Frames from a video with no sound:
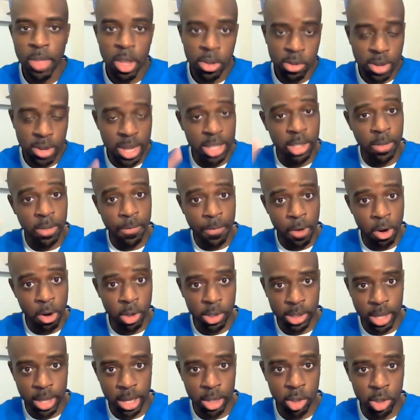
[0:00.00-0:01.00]
So that's the
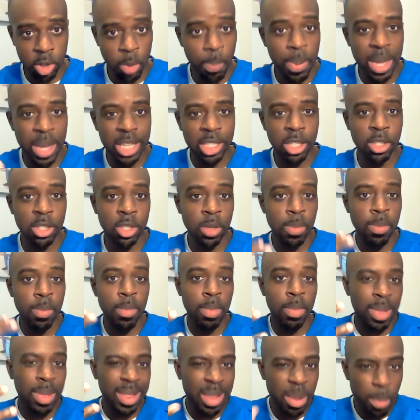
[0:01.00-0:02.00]
first thing. So patients are
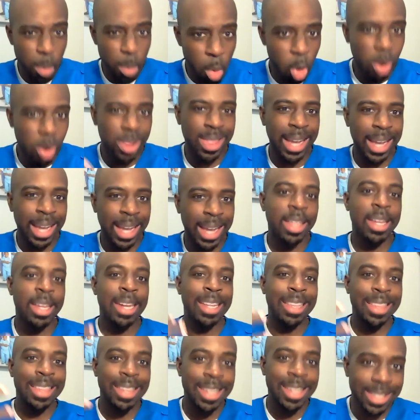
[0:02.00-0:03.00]
more likely
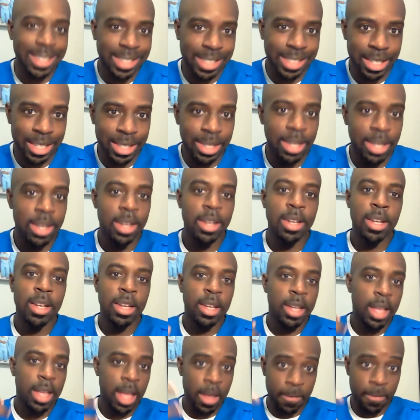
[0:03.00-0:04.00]
to listen
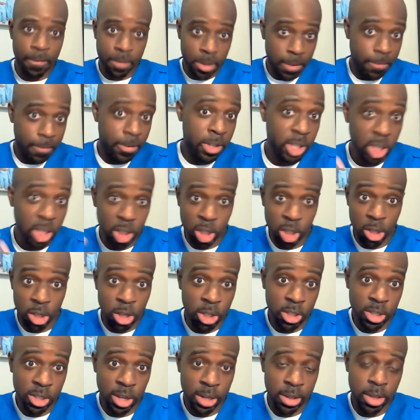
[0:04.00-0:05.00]
if the physician
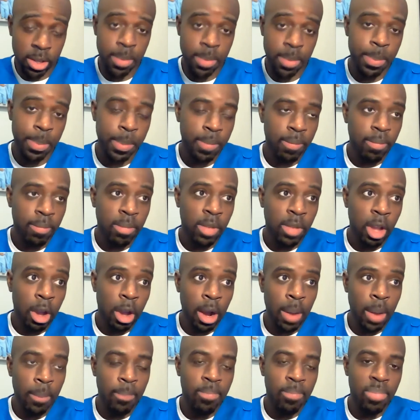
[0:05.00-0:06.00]
looks like
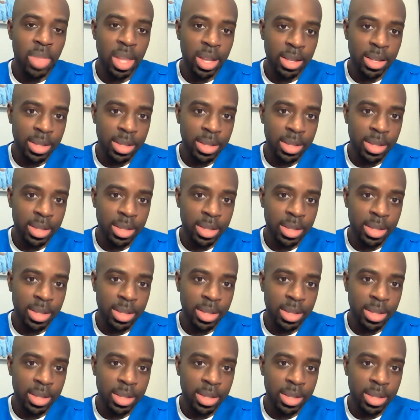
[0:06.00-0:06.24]
them.